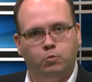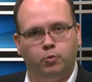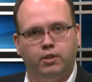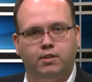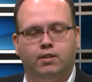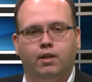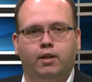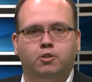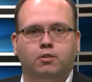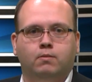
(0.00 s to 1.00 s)
I'm a real estate
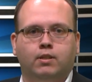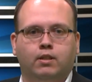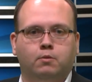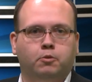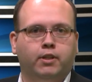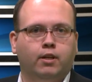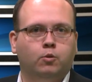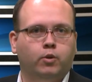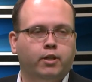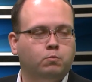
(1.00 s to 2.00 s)
agent for
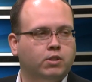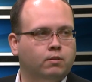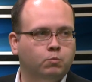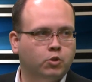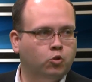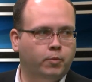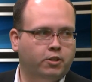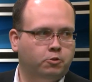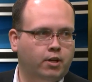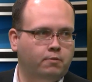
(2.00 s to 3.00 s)
Keller Williams, school
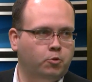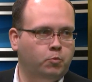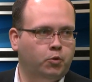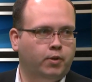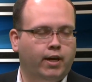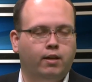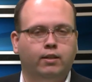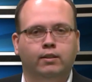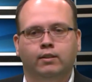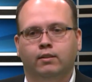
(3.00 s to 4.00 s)
bus driver in Boone
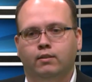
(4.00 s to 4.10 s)
County.